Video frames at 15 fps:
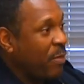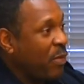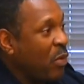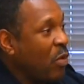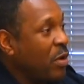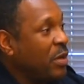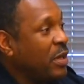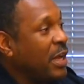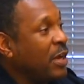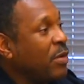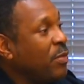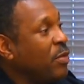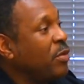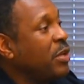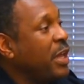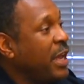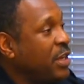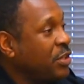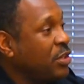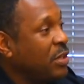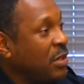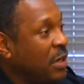important that
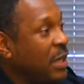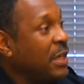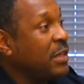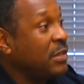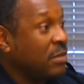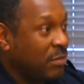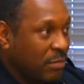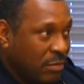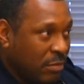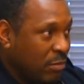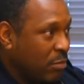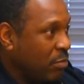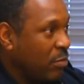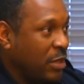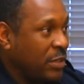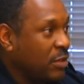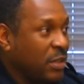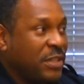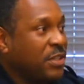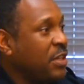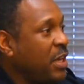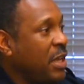communication is, is,
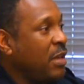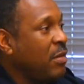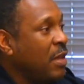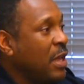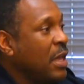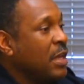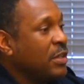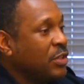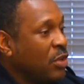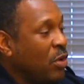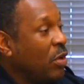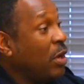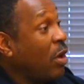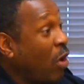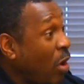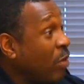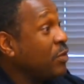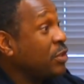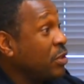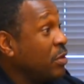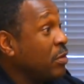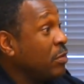is key. So
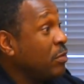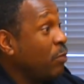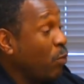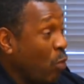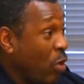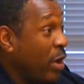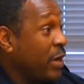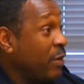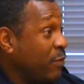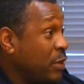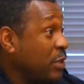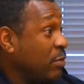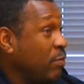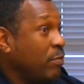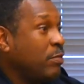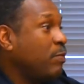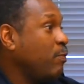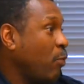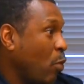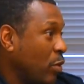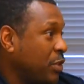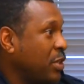officer, one, if it's
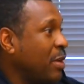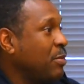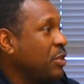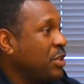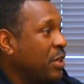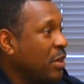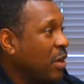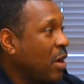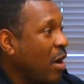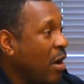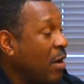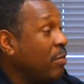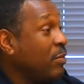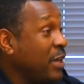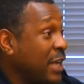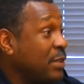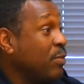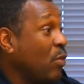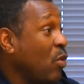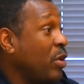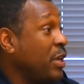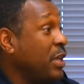four subjects in a car. That's
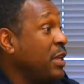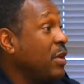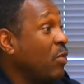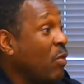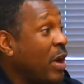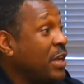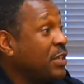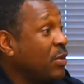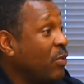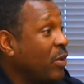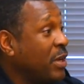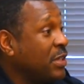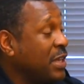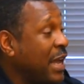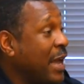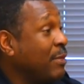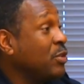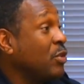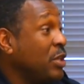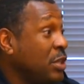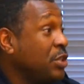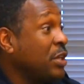more than he can watch at one time.
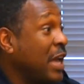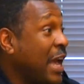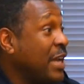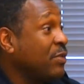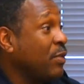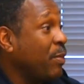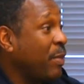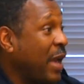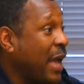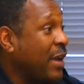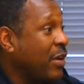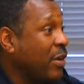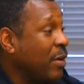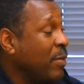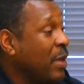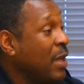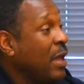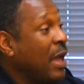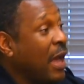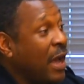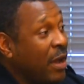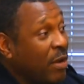So he should ask for backup.
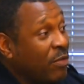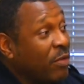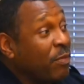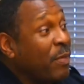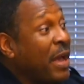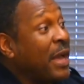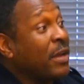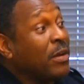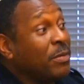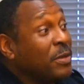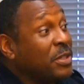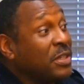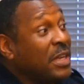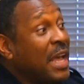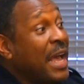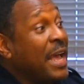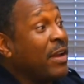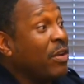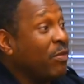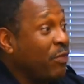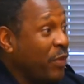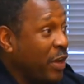However, backup is not
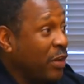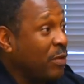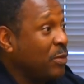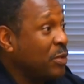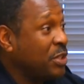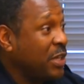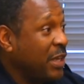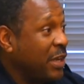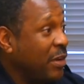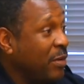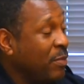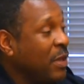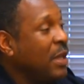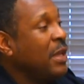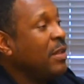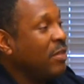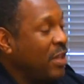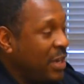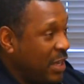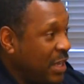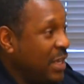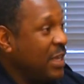available to him,
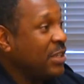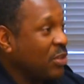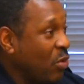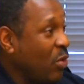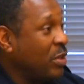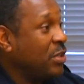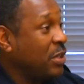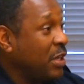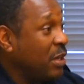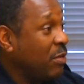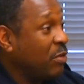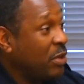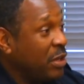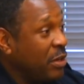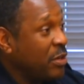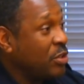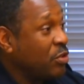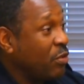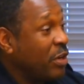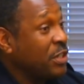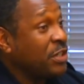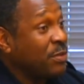then he is going to give clear
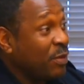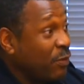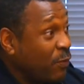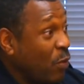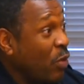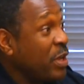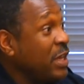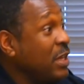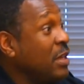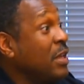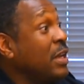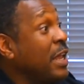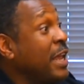instructions before he get